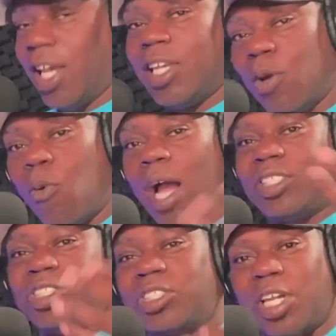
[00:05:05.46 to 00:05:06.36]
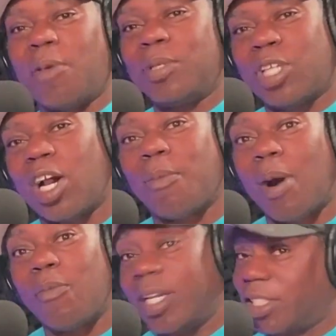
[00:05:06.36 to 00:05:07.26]
You watch just to hear me talk
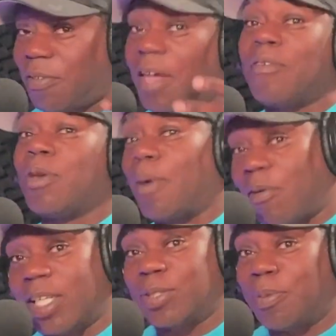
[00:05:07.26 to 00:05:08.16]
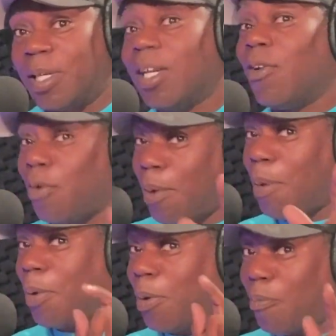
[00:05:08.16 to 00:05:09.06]
about wings. I'm giving you my recipe.
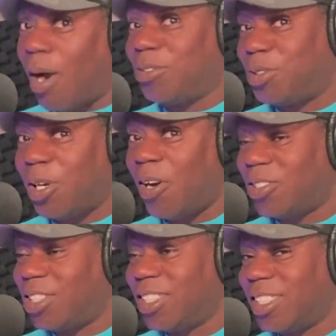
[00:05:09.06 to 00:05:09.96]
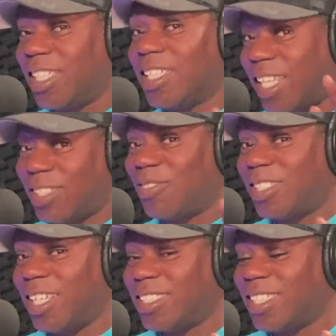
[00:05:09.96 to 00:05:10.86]
Remember, Montreal seasoning. That's what
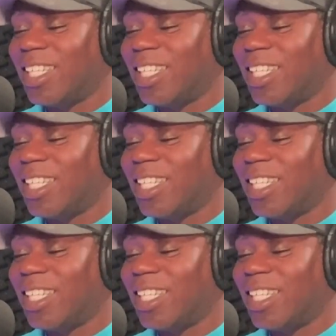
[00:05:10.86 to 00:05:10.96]
does it.